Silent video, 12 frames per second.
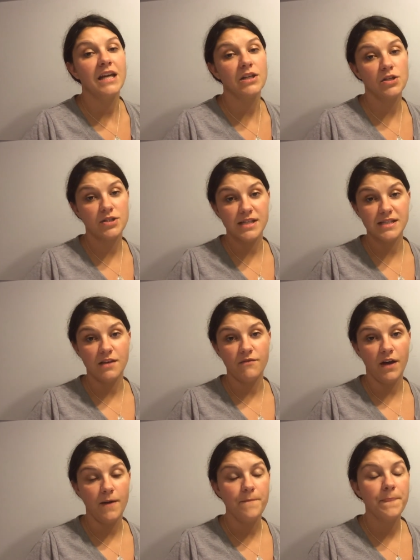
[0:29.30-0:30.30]
in your Disney
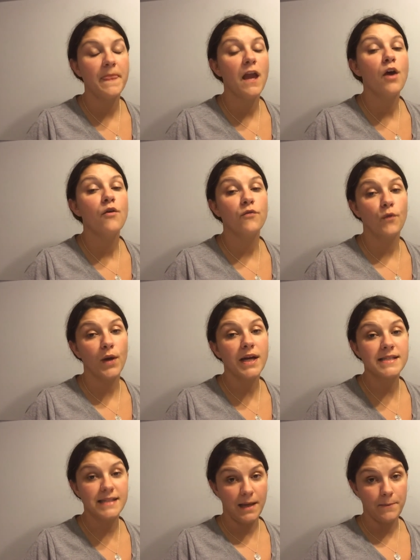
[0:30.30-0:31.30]
fund. For
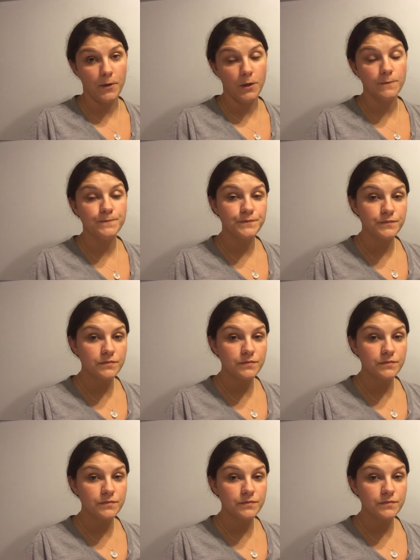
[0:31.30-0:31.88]
example,